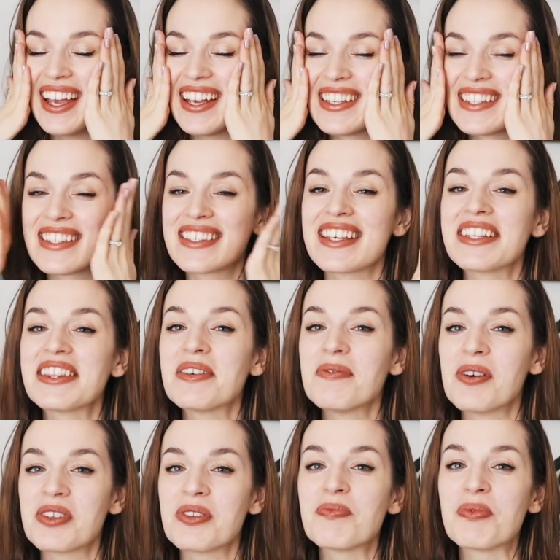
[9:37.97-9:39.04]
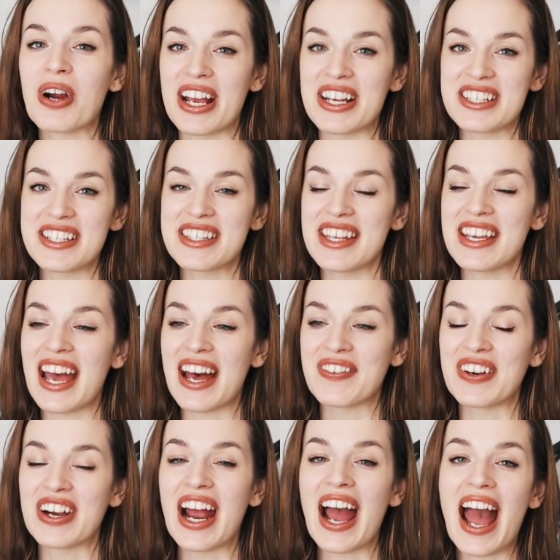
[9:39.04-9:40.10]
it's just like the most precious thing
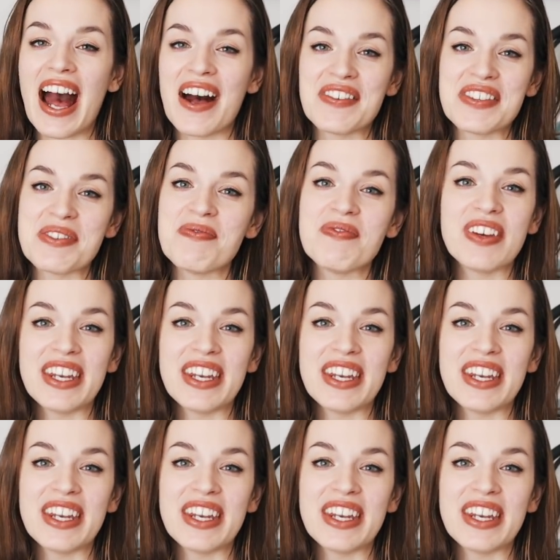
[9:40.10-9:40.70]
ever. I have some